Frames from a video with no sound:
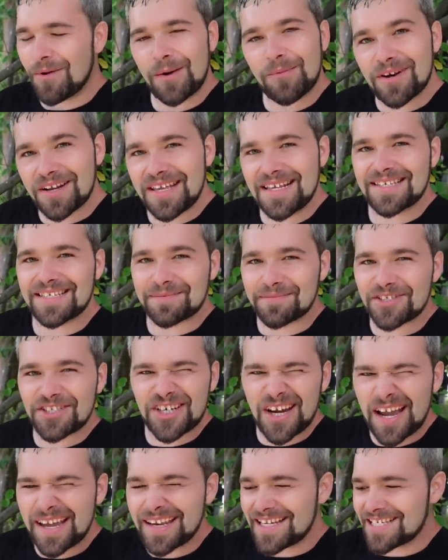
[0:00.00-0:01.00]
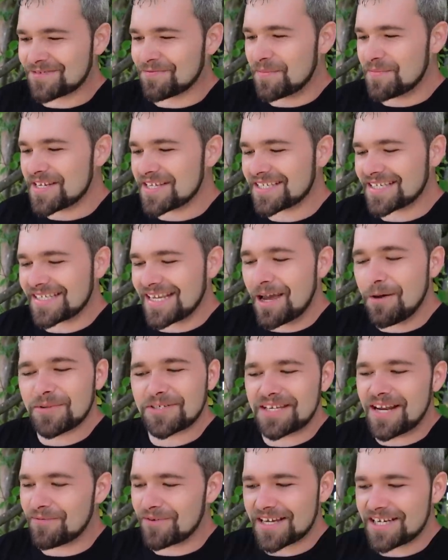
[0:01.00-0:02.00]
I want to get some shinies from these, because I
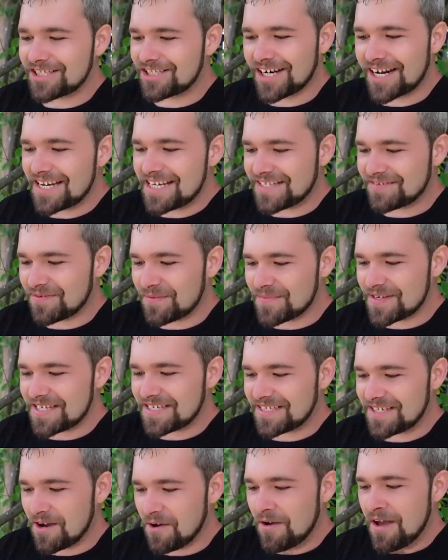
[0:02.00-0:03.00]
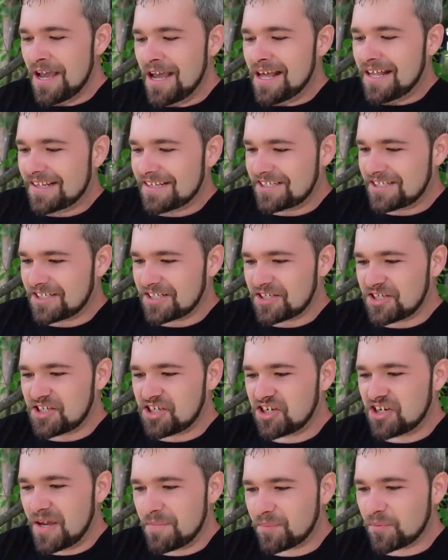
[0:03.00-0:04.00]
almost never get shinies from these, so let's just
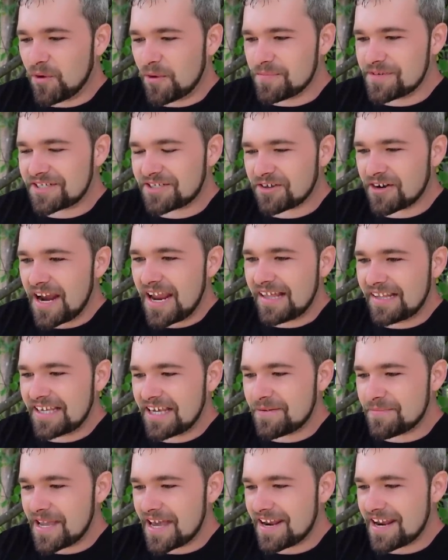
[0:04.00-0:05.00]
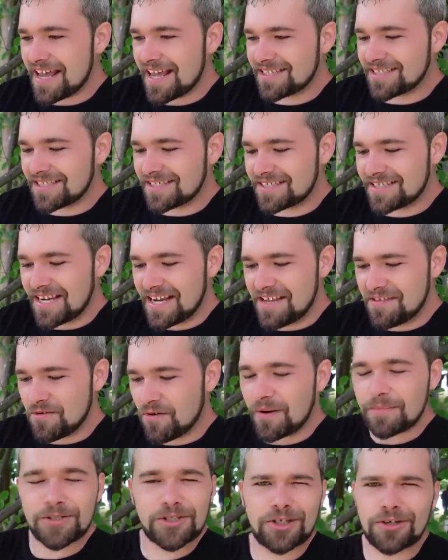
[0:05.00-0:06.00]
skip what Mister Alien Man has to say, though
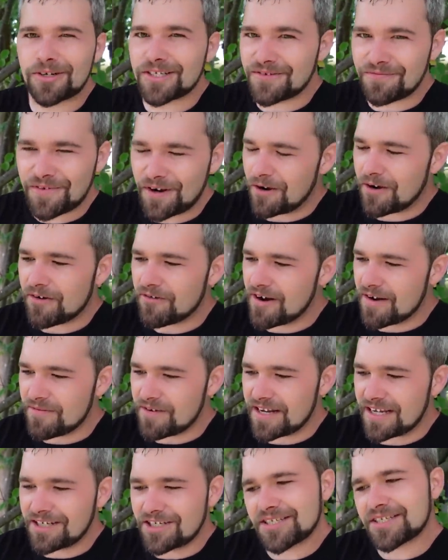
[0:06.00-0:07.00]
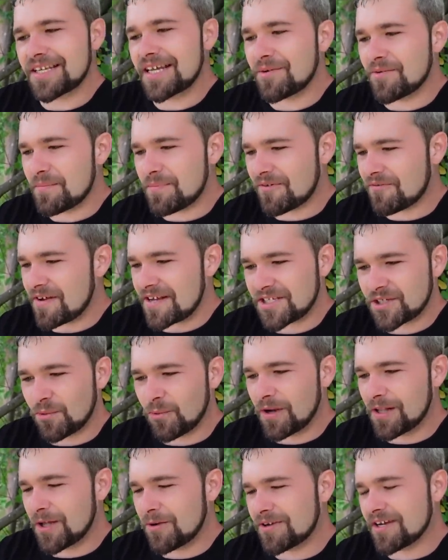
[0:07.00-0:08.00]
I'm sure it's very riveting, just like when Professor
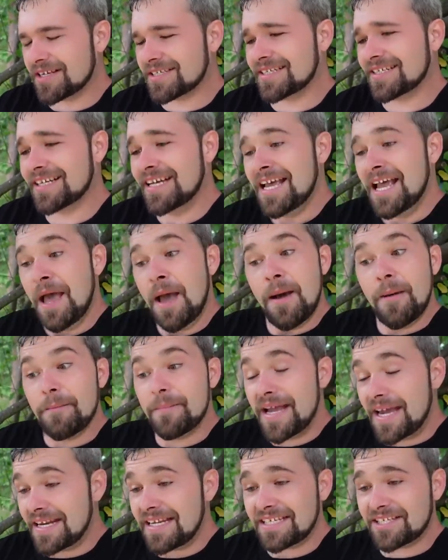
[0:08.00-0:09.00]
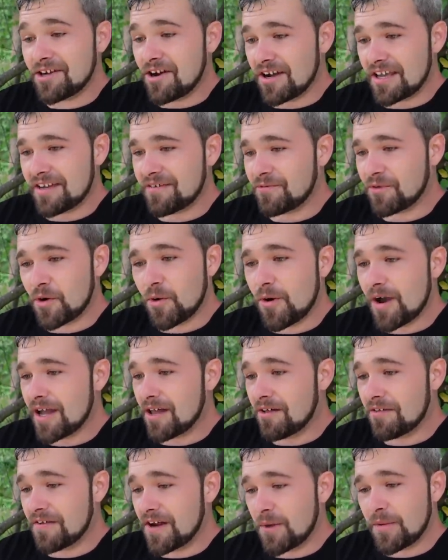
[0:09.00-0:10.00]
Willow does it. Man, he's talking for a
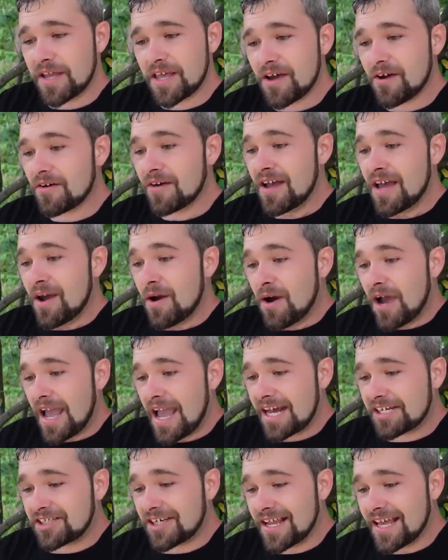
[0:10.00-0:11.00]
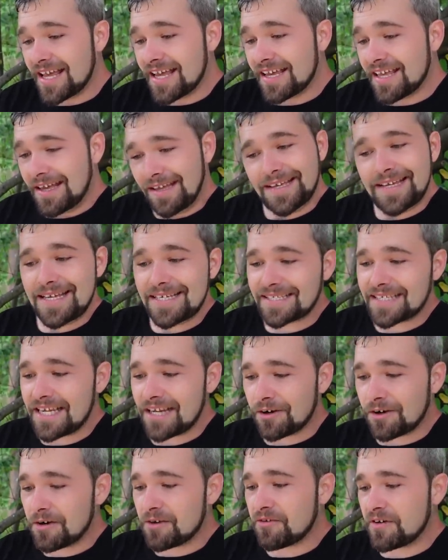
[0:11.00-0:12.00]
while. There we go. Hatch an egg,
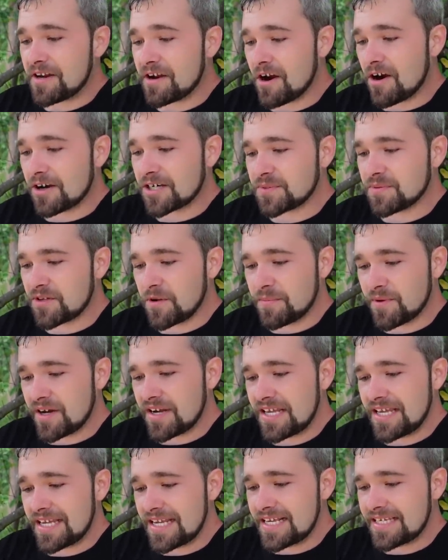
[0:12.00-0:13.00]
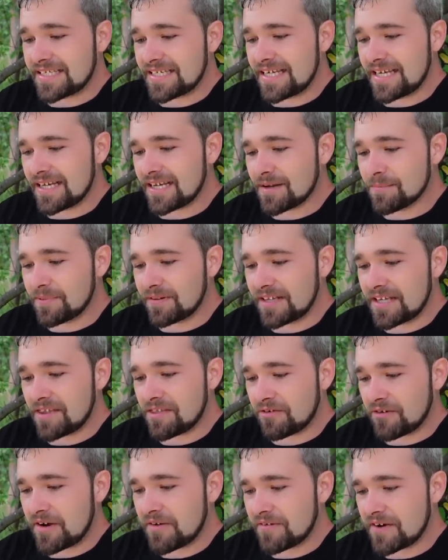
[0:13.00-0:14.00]
easy. Earn three hearts with your buddy, easy, and complete
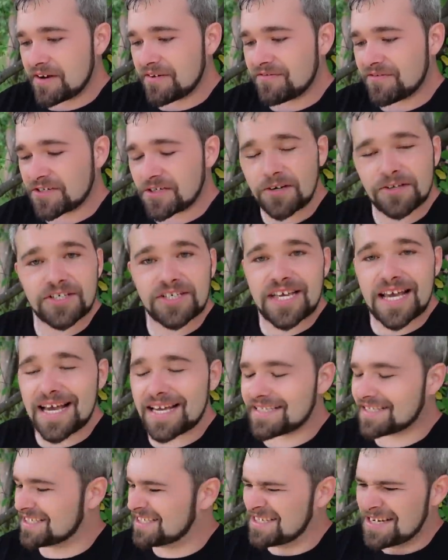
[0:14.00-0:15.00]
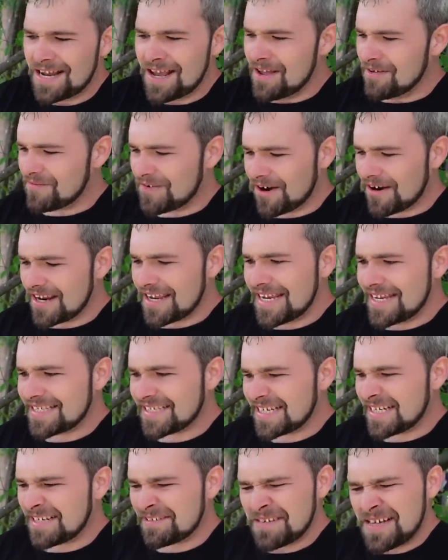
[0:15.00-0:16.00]
three research tasks, very
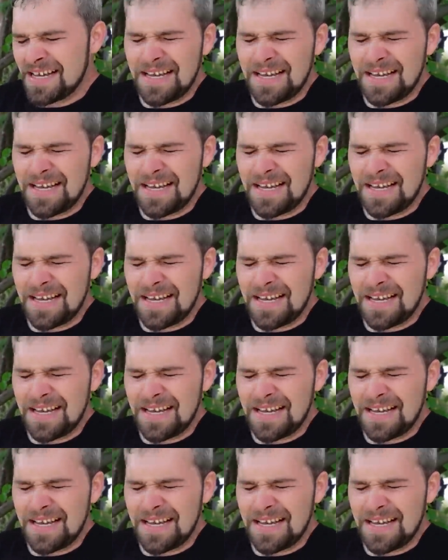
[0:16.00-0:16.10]
easy.